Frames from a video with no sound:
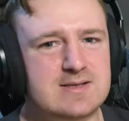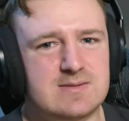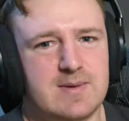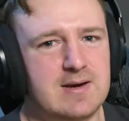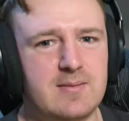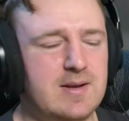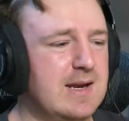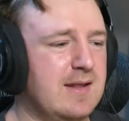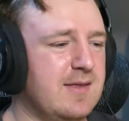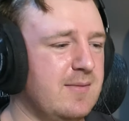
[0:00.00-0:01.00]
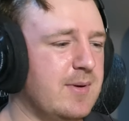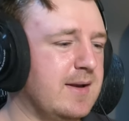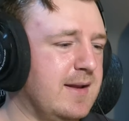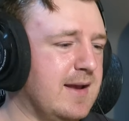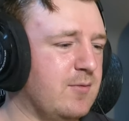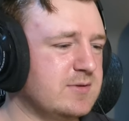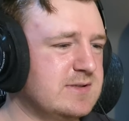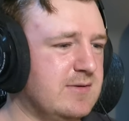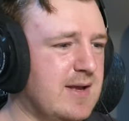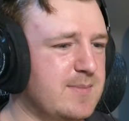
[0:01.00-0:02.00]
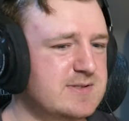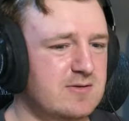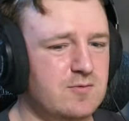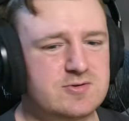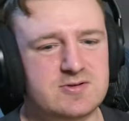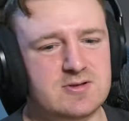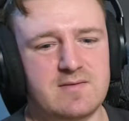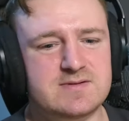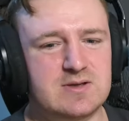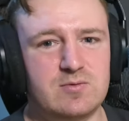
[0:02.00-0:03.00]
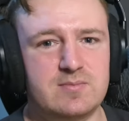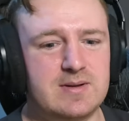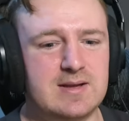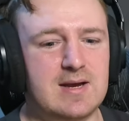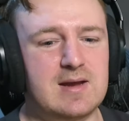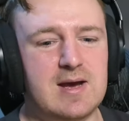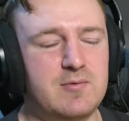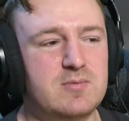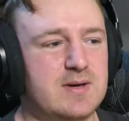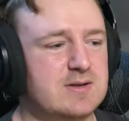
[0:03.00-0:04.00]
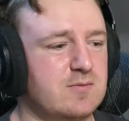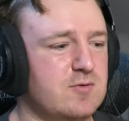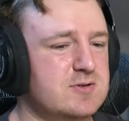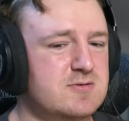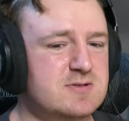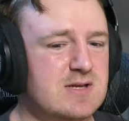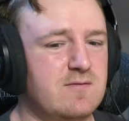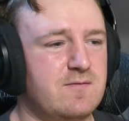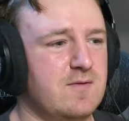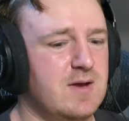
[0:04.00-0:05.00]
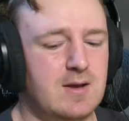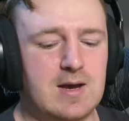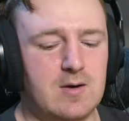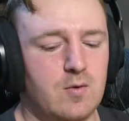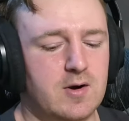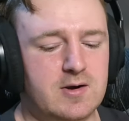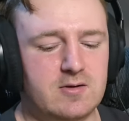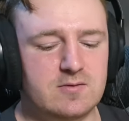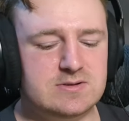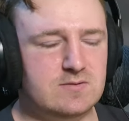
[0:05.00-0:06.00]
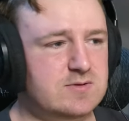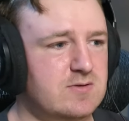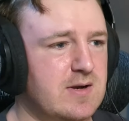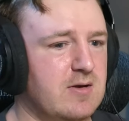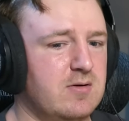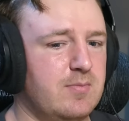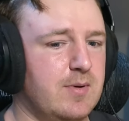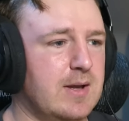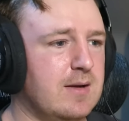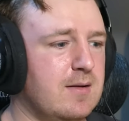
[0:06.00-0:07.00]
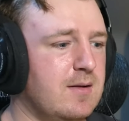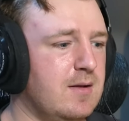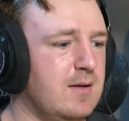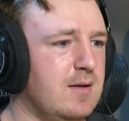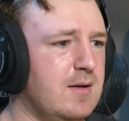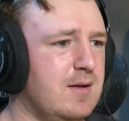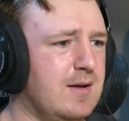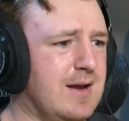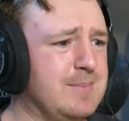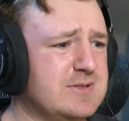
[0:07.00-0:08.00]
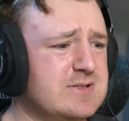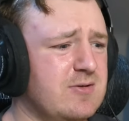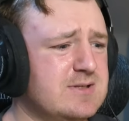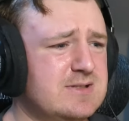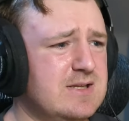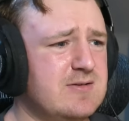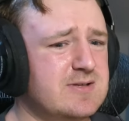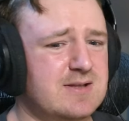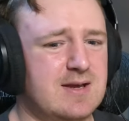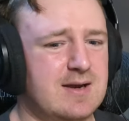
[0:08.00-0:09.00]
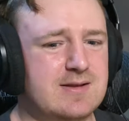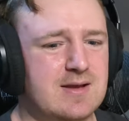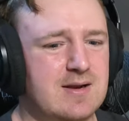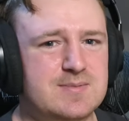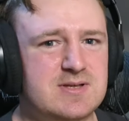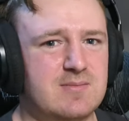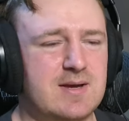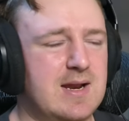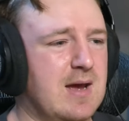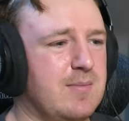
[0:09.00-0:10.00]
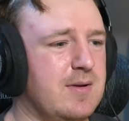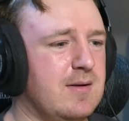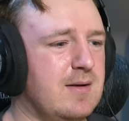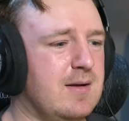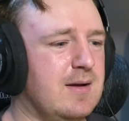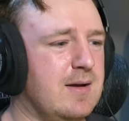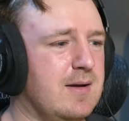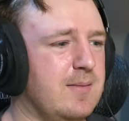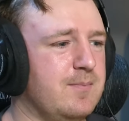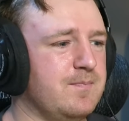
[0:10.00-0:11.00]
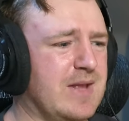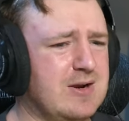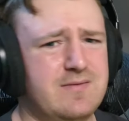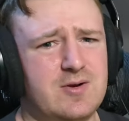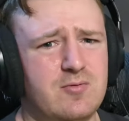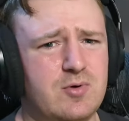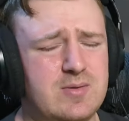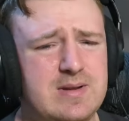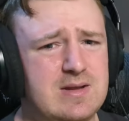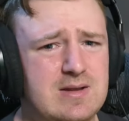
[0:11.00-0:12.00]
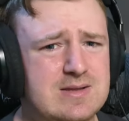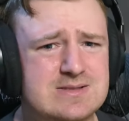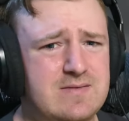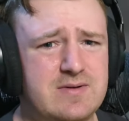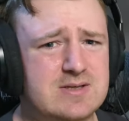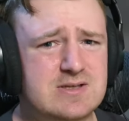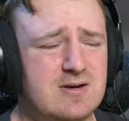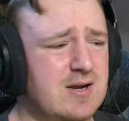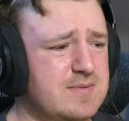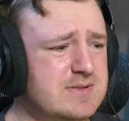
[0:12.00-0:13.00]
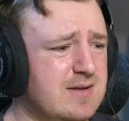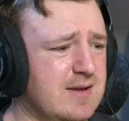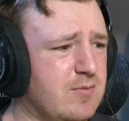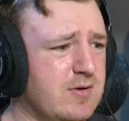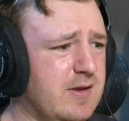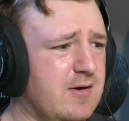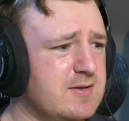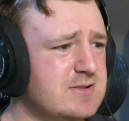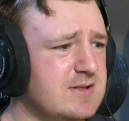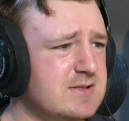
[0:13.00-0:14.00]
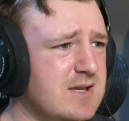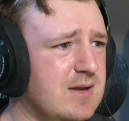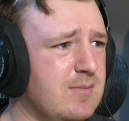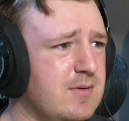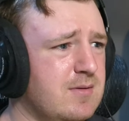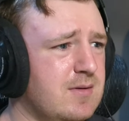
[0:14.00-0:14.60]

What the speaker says: might not mean anything, but yeah, we'll see what happens here. Roosters obviously would be, I would pick the Roosters if Walker was around, but I'm just going Seagulls. I think an upset might happen. I don't even know if would it be, is it even considered an upset? Like, what are the odds in this game?